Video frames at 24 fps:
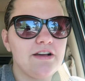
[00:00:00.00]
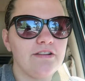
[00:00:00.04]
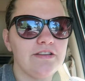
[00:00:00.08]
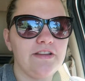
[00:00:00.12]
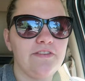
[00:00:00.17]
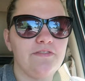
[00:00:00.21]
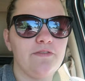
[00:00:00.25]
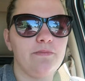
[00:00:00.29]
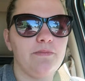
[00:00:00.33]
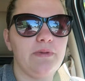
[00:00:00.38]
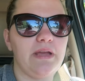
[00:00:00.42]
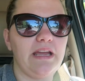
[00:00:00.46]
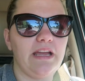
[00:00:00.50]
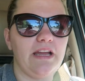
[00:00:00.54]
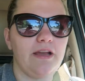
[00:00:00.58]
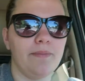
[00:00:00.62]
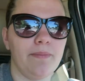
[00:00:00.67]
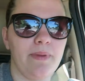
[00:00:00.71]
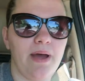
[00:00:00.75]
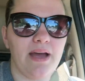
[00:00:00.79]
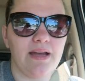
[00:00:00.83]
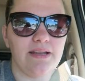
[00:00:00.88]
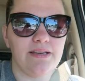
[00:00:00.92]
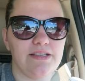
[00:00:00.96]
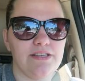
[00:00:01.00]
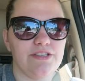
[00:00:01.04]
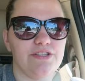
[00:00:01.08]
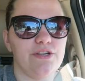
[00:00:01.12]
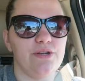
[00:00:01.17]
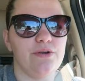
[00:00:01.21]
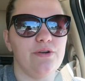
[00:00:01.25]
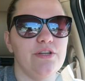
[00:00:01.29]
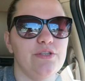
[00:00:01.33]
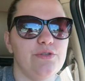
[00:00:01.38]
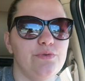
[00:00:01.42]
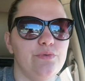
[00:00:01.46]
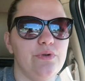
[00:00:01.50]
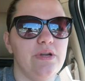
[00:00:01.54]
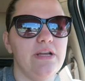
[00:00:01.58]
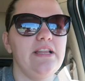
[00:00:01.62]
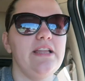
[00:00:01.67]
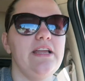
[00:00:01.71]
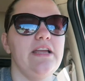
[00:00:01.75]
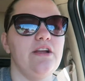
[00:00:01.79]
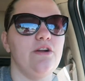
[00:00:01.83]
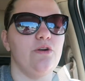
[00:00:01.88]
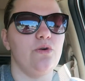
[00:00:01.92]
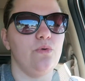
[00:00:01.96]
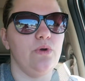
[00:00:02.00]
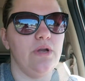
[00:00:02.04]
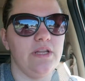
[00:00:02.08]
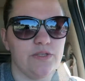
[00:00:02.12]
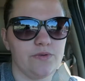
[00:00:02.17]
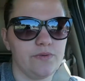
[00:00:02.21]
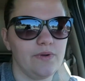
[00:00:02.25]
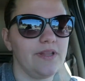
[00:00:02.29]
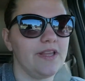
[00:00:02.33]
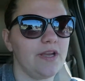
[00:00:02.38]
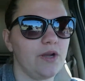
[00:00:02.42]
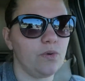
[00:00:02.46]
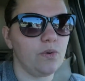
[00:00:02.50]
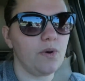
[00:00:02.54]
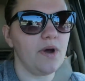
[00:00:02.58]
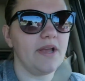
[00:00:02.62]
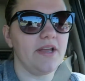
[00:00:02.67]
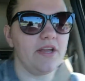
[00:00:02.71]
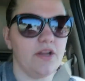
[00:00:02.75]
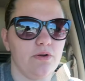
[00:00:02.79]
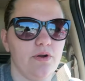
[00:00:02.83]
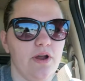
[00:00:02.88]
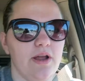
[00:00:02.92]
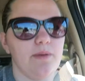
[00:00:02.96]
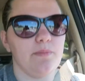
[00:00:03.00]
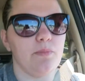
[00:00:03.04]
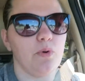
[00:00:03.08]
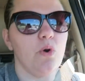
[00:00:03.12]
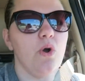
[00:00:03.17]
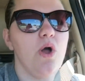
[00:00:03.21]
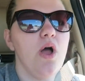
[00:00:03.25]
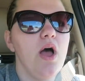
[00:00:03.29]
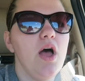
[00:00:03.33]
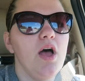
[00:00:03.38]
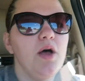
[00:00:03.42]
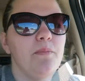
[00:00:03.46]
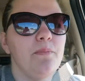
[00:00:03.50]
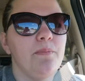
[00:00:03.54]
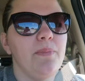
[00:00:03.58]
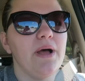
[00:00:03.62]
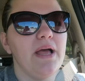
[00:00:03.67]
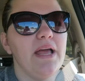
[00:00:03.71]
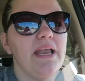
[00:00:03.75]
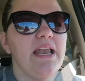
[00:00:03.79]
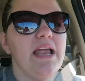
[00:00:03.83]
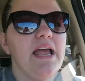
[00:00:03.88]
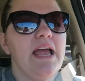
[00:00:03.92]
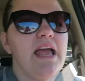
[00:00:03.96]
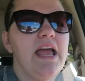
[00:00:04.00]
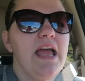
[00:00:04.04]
even being commanded to. It's really quite incredible. But